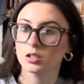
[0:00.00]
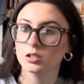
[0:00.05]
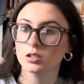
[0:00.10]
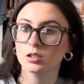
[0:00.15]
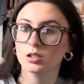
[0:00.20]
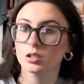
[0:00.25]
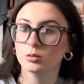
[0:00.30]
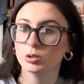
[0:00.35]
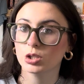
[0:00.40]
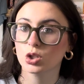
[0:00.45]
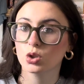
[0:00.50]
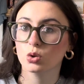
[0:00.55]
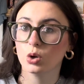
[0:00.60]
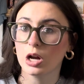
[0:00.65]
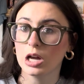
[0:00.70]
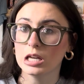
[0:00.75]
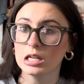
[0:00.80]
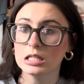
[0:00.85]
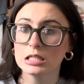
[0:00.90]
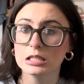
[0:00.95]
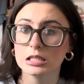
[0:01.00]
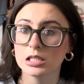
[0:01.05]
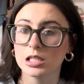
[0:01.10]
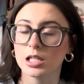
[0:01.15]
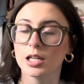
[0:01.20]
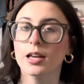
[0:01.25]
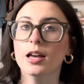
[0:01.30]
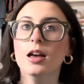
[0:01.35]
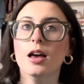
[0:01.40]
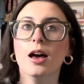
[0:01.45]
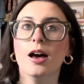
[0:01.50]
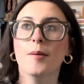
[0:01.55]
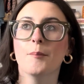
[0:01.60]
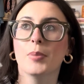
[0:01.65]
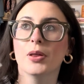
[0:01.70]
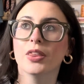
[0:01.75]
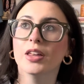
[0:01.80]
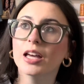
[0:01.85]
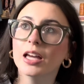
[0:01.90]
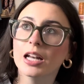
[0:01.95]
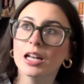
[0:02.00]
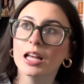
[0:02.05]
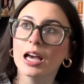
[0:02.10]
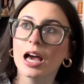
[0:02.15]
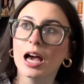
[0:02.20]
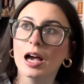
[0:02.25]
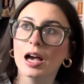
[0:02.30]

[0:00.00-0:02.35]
is gonna be crazy. But then